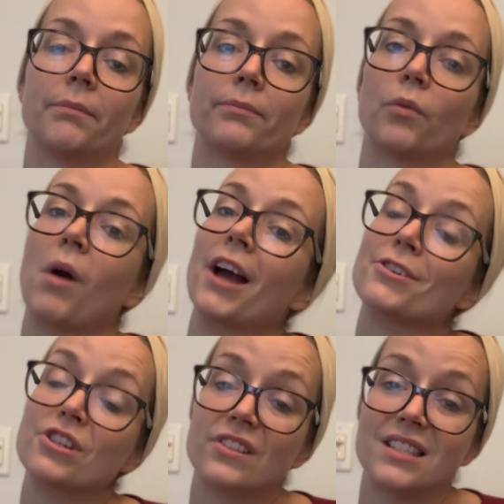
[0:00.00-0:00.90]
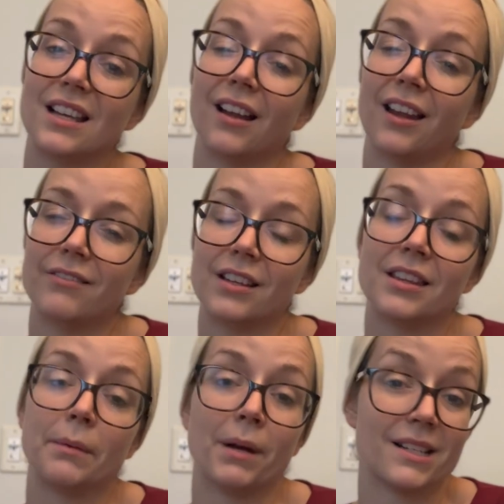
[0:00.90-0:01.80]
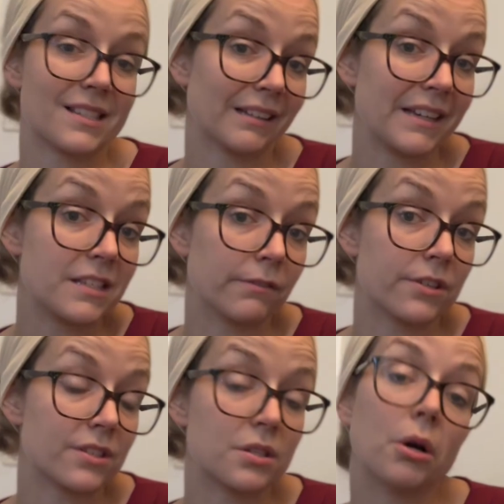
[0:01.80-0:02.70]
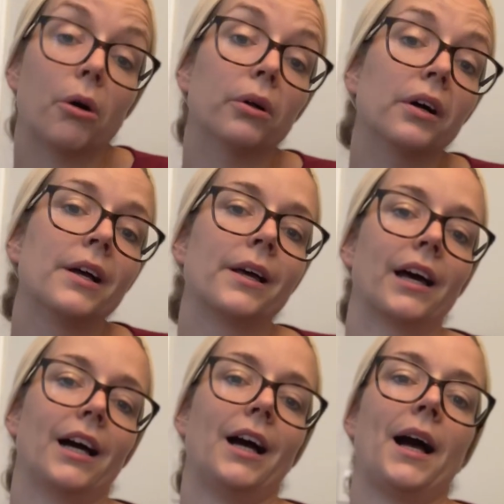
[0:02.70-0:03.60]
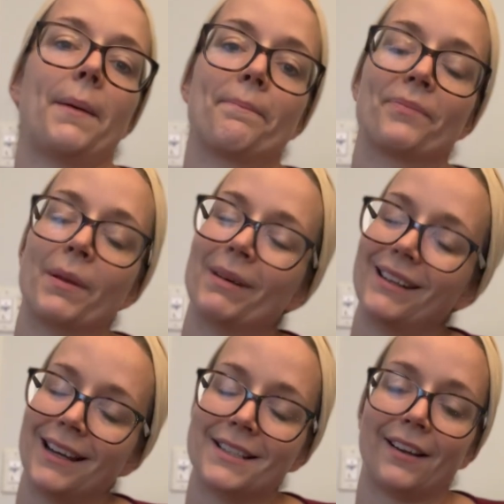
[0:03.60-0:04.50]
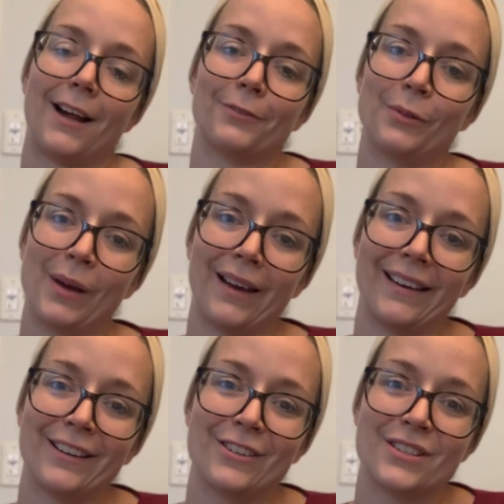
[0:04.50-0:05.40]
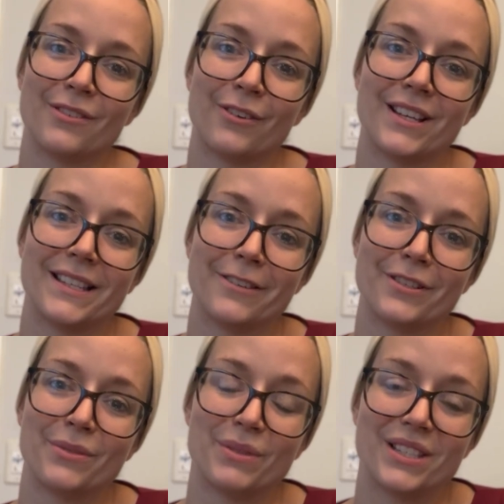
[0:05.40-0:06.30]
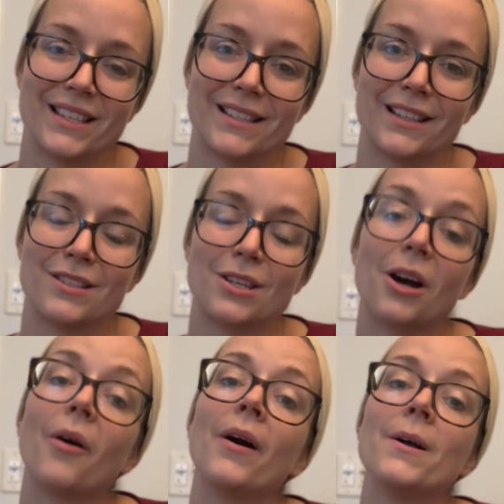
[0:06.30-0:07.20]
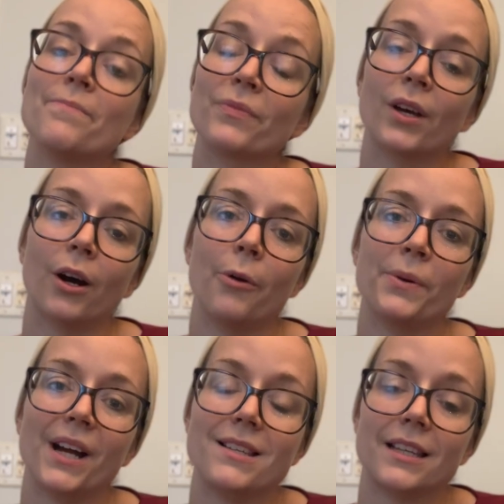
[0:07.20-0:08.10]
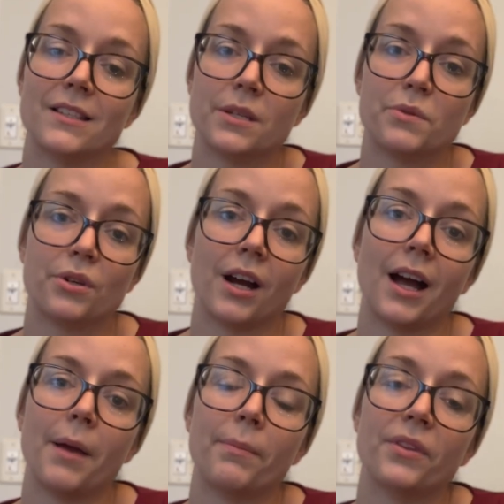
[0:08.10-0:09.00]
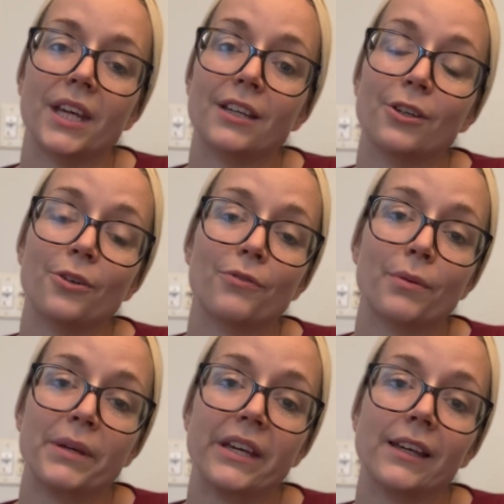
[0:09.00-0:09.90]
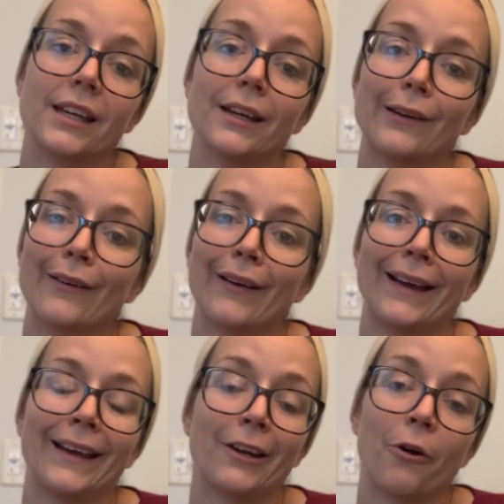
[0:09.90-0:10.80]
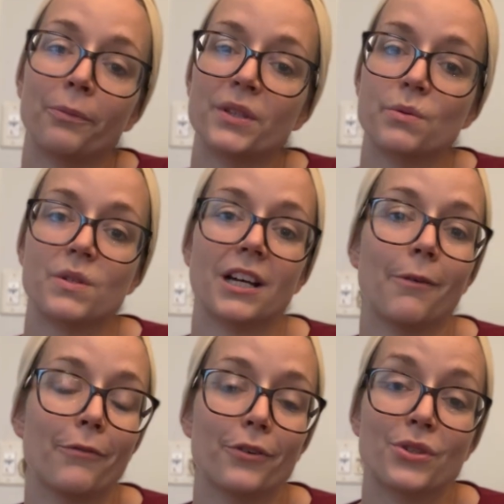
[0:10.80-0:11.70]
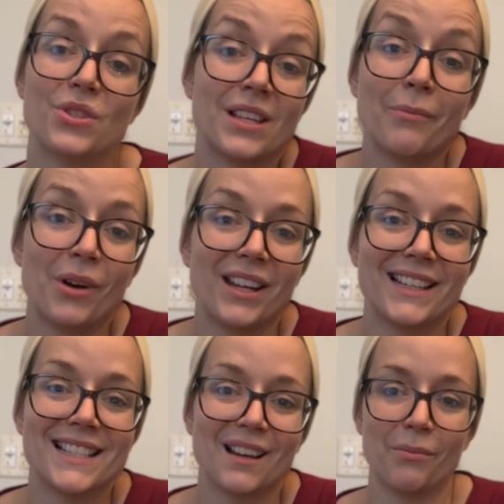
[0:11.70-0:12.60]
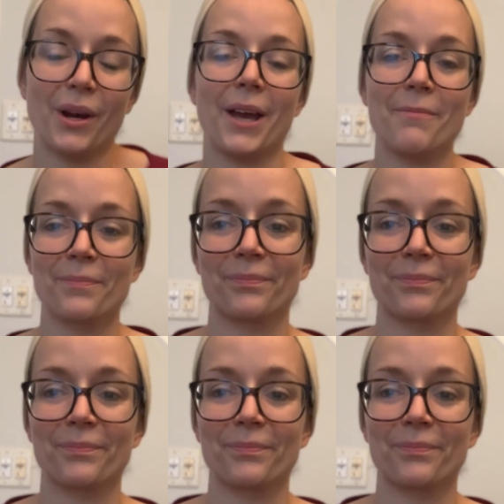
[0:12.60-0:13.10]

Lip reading: why you should sell everything by the slice versus whole, but not till after my crazy Christmas season. So hope you guys can subscribe. Thank you for being here, and hope this was helpful to someone in some way.